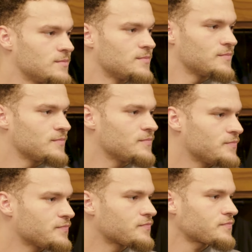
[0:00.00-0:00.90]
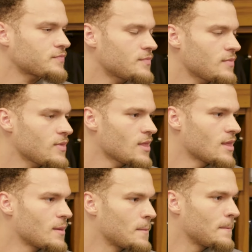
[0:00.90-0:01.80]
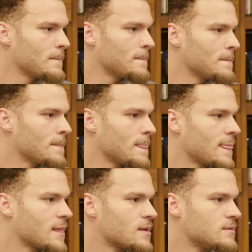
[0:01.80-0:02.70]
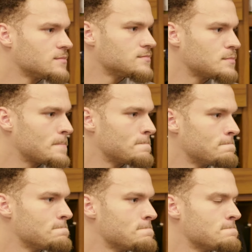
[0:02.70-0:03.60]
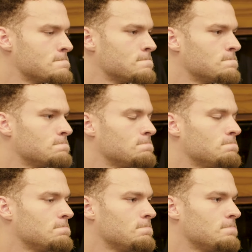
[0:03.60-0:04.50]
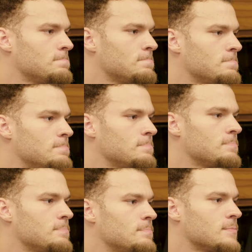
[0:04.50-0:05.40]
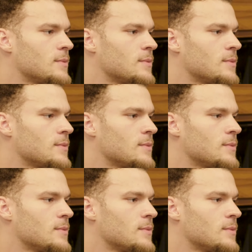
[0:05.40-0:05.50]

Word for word: The idea that this team hasn't won back-to-back games, I think it's been thirteen months at this point.